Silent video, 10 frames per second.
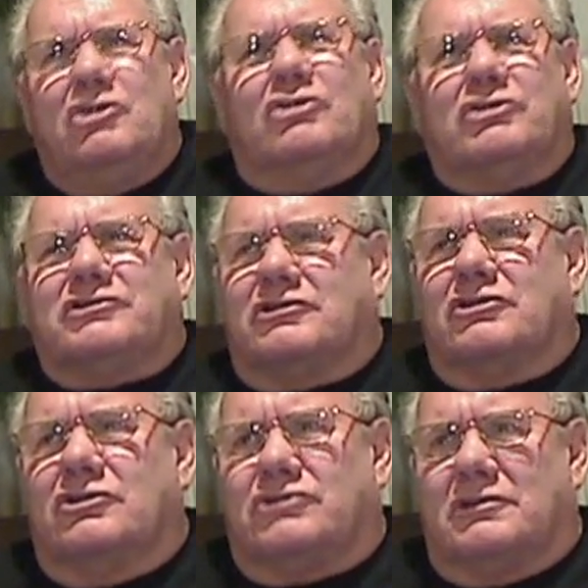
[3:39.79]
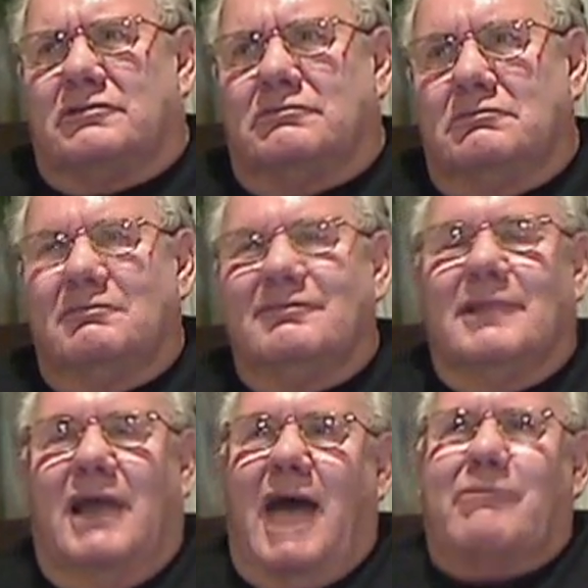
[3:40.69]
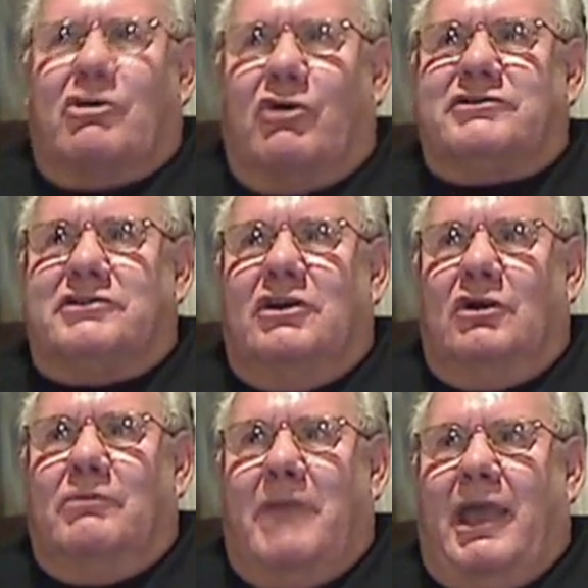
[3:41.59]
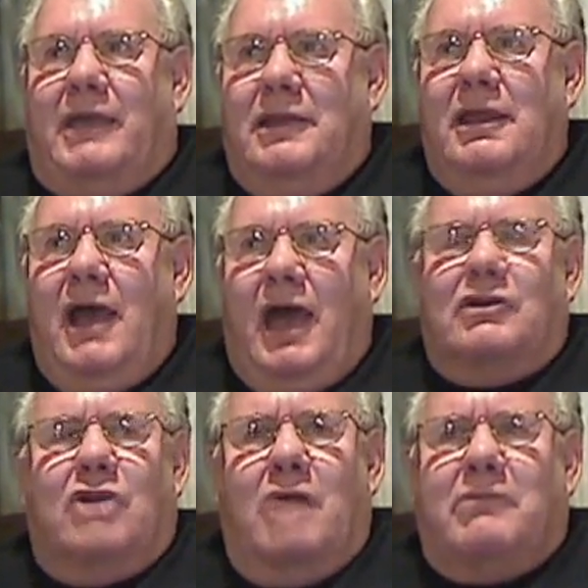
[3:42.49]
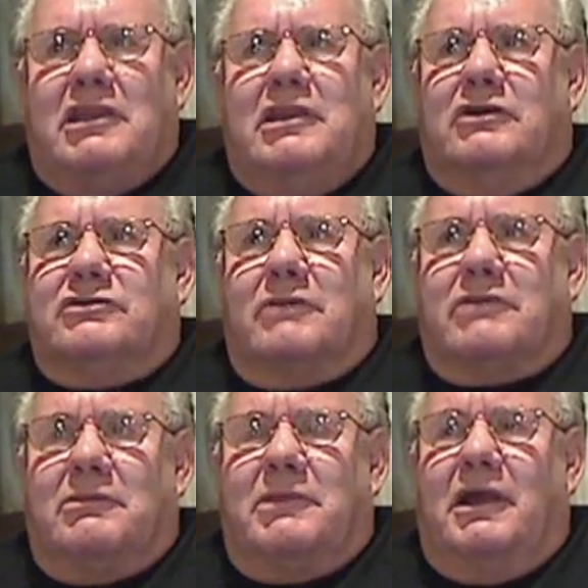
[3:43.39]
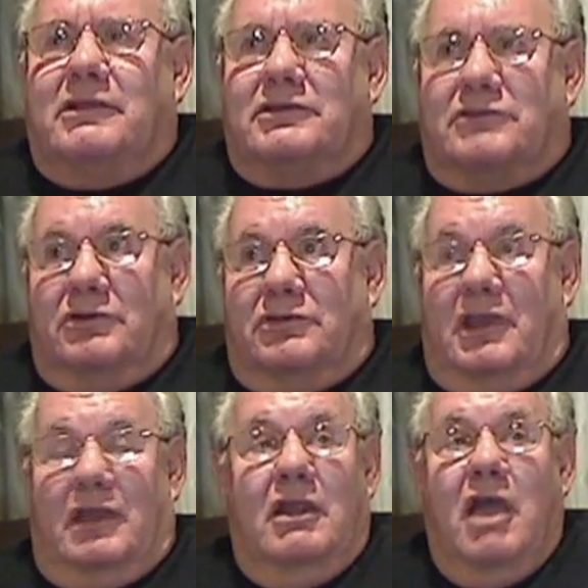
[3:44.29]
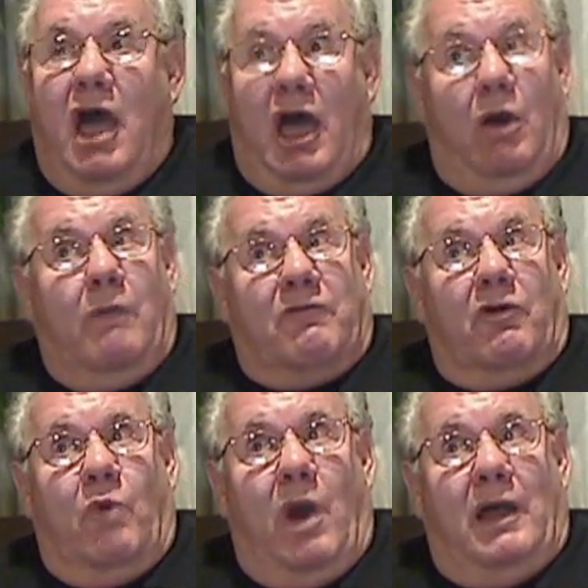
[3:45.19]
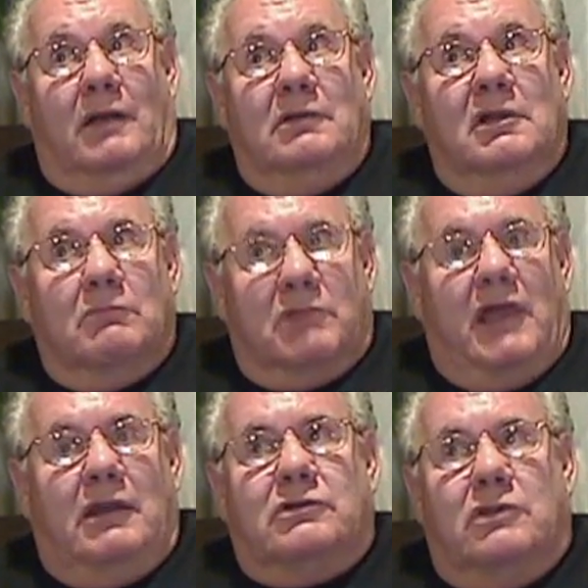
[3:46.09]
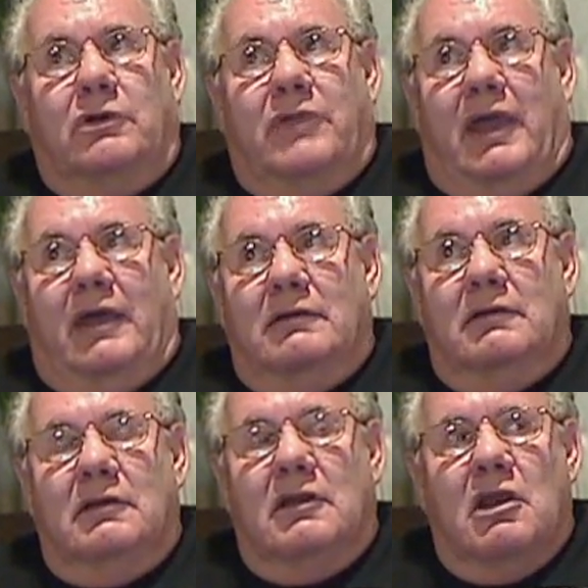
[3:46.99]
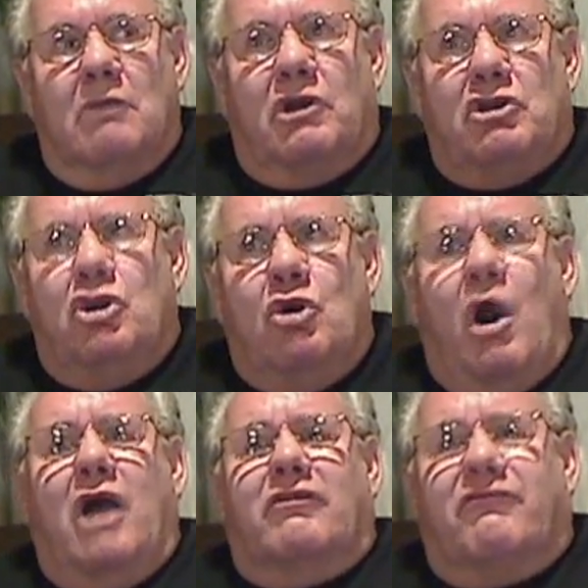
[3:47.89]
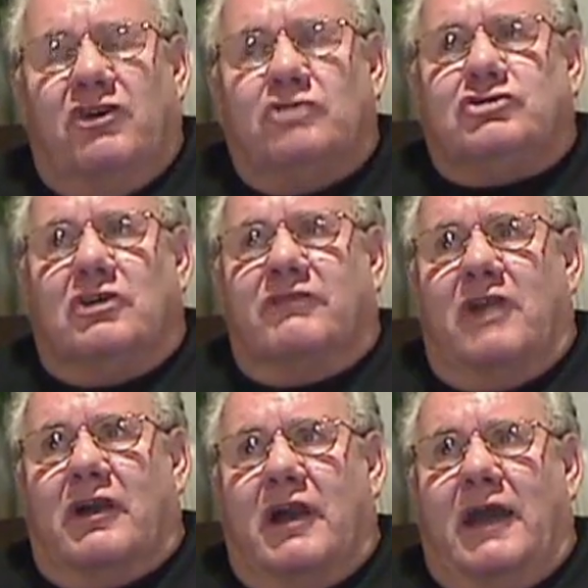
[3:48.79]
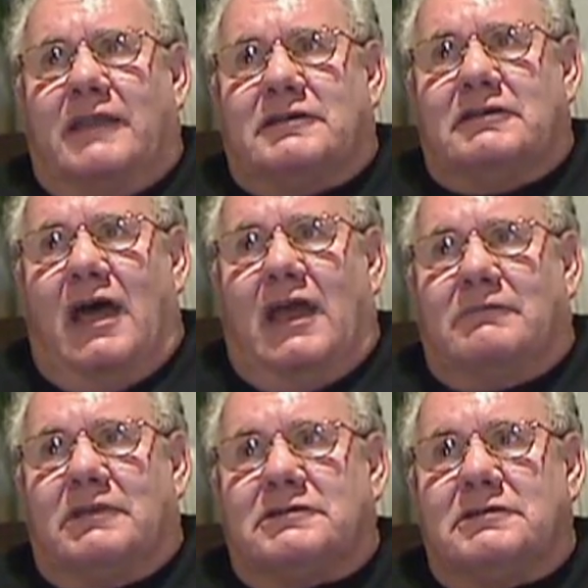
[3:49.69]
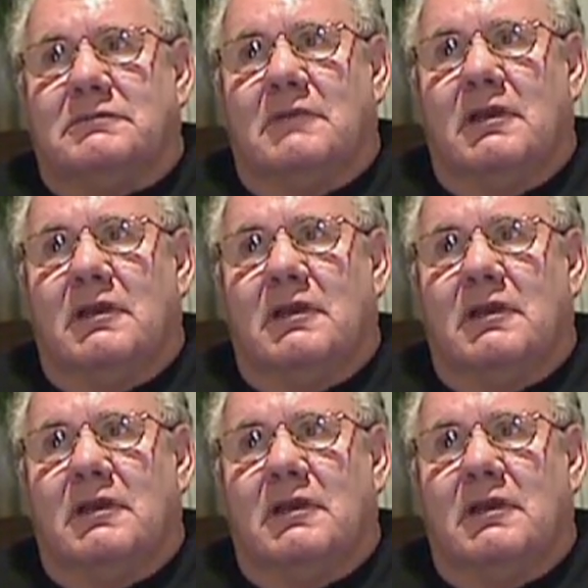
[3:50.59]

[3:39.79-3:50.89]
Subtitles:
You're the solution. I'm a crusty old man. I don't know how many years I'm going to be on this earth again. I hope for a while, but I don't know that. But you are the future of Narcotics Anonymous.